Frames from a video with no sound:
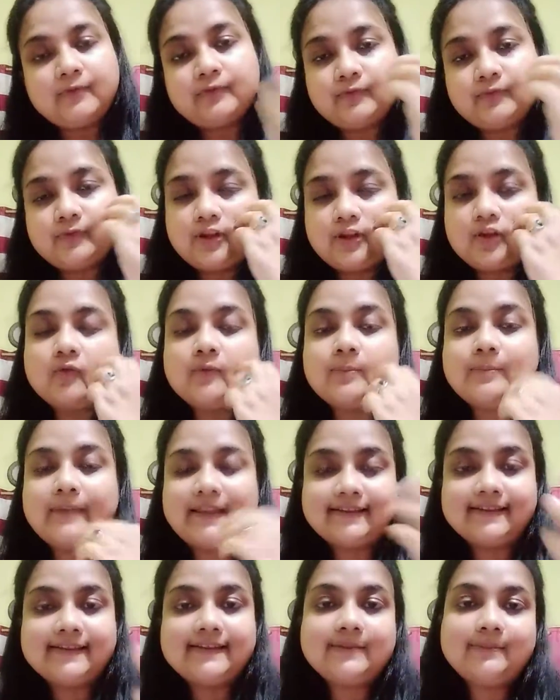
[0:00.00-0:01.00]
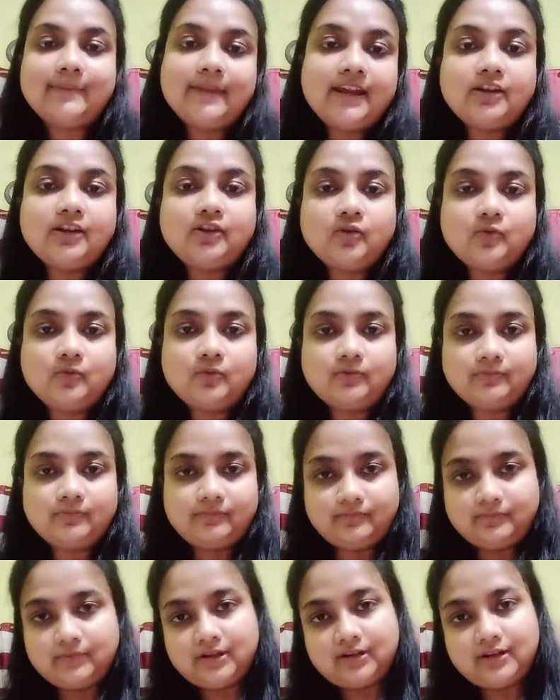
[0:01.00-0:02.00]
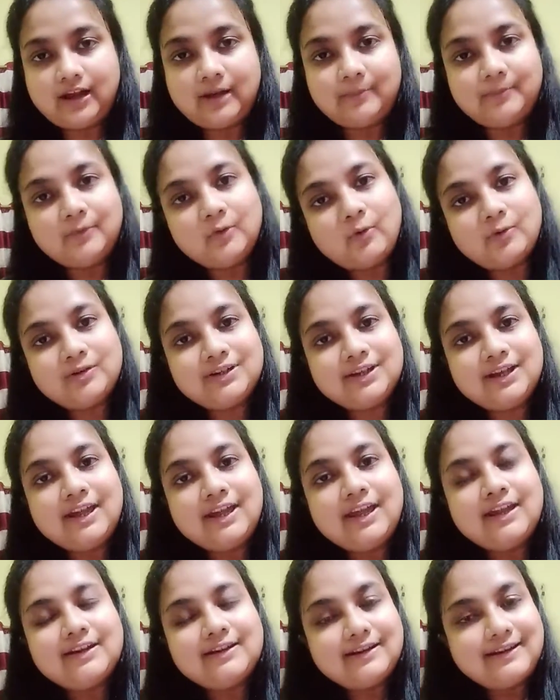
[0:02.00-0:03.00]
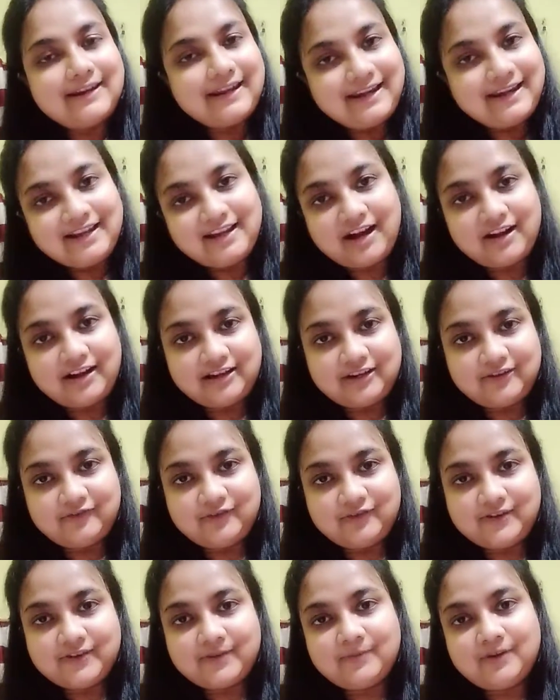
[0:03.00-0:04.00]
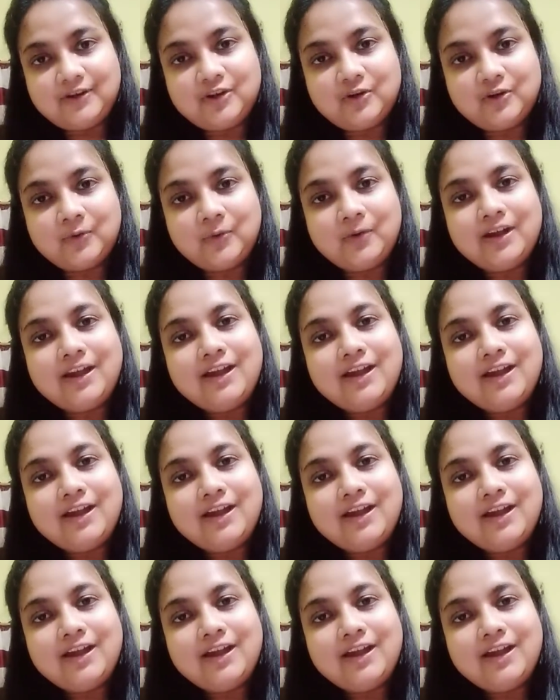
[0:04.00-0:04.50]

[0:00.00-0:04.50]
you message me to upload the daily current affairs video.